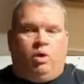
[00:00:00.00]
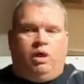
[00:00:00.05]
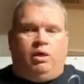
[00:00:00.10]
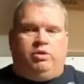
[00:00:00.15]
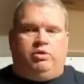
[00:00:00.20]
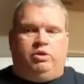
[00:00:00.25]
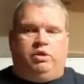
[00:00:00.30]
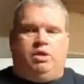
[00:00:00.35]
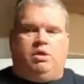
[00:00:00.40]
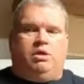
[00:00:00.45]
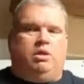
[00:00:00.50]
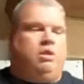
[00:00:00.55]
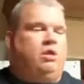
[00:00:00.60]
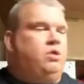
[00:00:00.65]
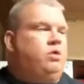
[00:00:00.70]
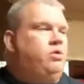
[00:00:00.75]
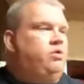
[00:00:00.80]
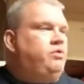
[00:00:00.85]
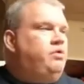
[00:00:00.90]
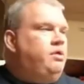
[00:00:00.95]
quality
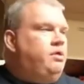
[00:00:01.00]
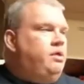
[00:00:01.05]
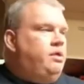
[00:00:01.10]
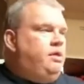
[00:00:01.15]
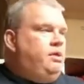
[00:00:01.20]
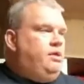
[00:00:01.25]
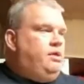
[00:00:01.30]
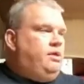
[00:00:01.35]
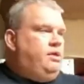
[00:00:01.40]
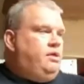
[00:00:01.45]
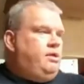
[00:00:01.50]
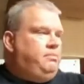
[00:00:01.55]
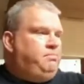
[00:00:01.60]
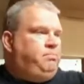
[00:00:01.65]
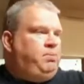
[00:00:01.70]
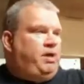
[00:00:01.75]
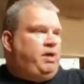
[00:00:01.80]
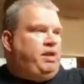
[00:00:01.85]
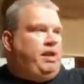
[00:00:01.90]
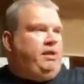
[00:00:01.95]
clothes,
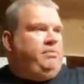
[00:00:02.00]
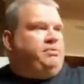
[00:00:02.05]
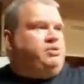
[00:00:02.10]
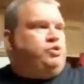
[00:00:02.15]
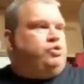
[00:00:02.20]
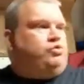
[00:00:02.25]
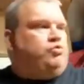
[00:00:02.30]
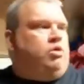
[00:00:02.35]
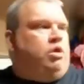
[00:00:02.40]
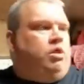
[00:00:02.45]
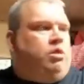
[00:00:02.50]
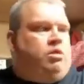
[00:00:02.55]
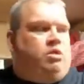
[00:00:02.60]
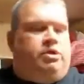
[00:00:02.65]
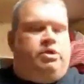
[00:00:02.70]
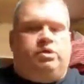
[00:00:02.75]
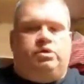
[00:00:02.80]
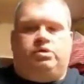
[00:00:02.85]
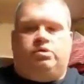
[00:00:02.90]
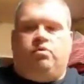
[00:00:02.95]
but I was
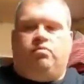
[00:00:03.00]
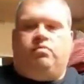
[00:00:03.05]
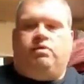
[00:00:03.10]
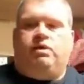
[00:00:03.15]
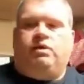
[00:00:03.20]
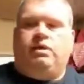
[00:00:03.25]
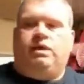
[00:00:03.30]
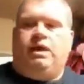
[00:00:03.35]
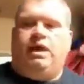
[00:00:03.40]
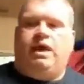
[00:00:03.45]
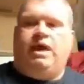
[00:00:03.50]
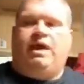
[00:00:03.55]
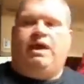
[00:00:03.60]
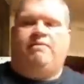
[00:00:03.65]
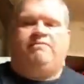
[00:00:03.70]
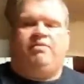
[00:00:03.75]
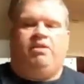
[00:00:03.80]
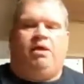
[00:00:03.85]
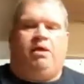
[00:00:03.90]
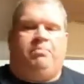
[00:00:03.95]
struggling to really
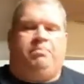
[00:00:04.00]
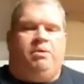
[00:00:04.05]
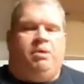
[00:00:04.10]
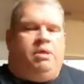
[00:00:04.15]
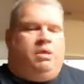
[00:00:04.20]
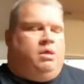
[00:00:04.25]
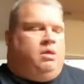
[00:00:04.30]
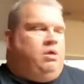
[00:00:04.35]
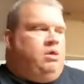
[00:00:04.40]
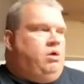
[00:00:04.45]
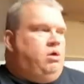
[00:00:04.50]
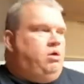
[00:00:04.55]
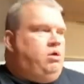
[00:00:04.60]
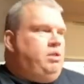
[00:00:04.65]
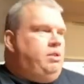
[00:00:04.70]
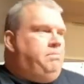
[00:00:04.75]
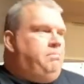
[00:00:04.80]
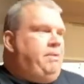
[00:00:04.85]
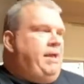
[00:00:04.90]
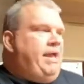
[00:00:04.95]
have it up
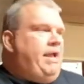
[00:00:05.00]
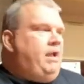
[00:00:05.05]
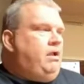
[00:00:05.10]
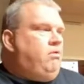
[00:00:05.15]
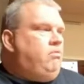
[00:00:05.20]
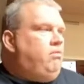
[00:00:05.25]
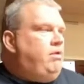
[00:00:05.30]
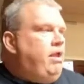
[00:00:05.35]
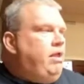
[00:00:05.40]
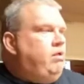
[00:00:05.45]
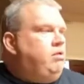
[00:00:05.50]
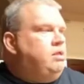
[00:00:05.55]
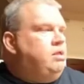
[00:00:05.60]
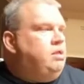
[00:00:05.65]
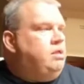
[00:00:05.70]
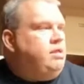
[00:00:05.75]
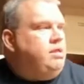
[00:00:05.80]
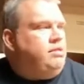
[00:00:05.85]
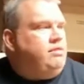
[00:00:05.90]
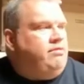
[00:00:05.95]
in a background
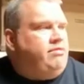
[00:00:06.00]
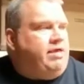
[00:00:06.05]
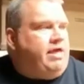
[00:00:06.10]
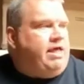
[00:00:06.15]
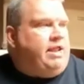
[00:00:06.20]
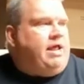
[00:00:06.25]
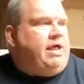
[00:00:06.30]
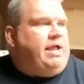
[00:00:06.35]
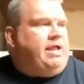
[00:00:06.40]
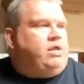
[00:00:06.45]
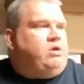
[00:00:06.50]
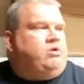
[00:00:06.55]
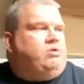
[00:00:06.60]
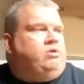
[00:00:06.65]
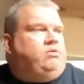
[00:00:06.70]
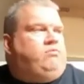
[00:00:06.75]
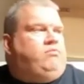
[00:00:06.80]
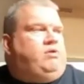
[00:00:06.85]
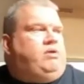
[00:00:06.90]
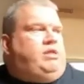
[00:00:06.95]
that I
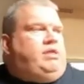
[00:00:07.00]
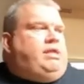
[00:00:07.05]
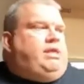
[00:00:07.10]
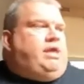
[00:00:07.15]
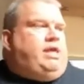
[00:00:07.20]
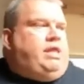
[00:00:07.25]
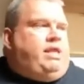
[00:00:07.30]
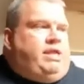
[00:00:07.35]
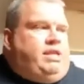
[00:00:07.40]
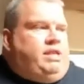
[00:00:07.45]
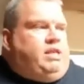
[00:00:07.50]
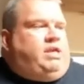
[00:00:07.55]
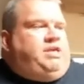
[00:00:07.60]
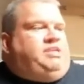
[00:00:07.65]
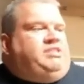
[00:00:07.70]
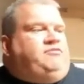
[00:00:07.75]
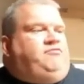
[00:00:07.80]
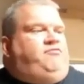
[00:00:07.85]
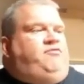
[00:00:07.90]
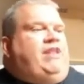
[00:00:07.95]
could really get a
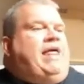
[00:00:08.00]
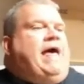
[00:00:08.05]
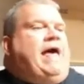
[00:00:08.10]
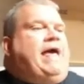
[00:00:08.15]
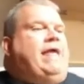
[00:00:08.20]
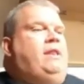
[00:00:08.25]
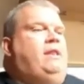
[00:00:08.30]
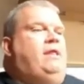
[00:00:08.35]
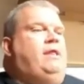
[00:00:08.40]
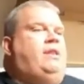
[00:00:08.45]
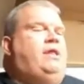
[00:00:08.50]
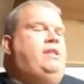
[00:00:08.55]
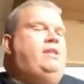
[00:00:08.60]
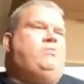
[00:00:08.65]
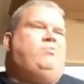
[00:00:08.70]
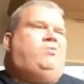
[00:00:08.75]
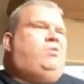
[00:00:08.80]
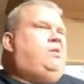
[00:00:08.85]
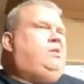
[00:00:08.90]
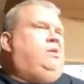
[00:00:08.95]
nice flat, and I
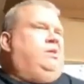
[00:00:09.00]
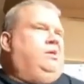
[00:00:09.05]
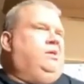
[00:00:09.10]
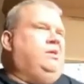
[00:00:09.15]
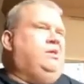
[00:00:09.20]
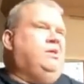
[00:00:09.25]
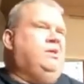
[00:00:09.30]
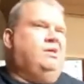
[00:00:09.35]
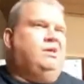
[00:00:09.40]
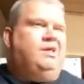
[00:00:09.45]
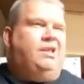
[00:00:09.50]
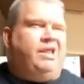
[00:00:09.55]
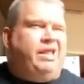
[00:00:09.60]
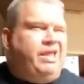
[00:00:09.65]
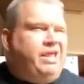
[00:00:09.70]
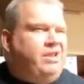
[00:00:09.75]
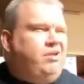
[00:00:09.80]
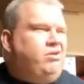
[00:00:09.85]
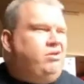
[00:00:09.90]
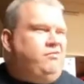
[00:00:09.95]
didn't want to
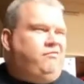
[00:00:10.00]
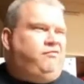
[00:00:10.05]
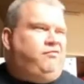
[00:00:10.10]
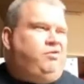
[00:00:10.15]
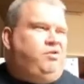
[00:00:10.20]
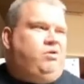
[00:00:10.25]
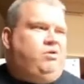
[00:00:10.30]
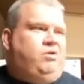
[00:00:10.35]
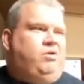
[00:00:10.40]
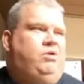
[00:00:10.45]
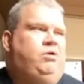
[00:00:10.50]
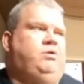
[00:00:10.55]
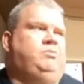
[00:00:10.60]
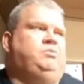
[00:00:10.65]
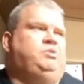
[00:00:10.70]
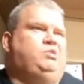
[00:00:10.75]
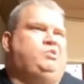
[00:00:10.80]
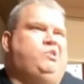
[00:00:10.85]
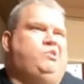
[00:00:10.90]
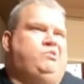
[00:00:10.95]
laid on the floor. It
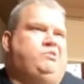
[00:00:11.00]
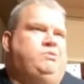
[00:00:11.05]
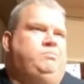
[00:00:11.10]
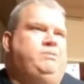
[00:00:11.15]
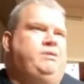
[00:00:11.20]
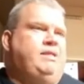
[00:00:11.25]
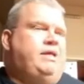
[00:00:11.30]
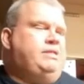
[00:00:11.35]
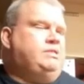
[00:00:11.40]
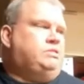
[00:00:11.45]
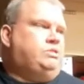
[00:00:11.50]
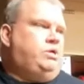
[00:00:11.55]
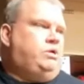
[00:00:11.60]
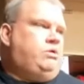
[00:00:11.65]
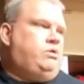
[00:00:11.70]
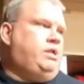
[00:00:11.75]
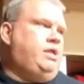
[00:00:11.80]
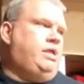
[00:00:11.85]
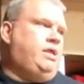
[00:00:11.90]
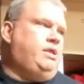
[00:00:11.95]
was to me that's
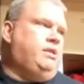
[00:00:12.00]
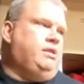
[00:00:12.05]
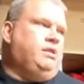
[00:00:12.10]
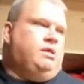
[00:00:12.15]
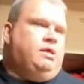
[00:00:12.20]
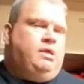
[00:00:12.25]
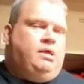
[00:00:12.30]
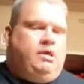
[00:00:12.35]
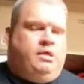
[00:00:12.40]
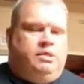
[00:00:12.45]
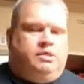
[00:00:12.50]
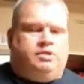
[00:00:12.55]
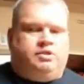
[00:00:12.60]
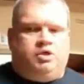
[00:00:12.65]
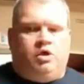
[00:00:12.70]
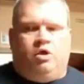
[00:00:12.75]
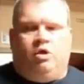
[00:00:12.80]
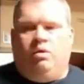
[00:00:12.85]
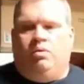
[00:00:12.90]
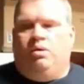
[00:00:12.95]
dirty, and
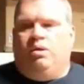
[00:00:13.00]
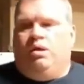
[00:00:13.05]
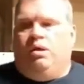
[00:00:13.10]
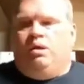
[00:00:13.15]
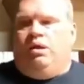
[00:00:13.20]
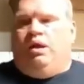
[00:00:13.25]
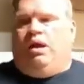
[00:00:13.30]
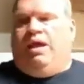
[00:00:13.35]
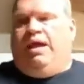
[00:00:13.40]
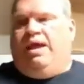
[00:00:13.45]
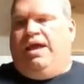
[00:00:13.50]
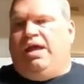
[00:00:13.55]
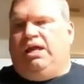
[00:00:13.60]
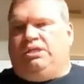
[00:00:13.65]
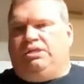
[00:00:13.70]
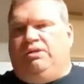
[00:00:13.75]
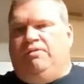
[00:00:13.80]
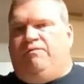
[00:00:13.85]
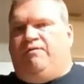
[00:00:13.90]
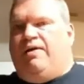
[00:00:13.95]
so I
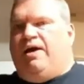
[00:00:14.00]
actually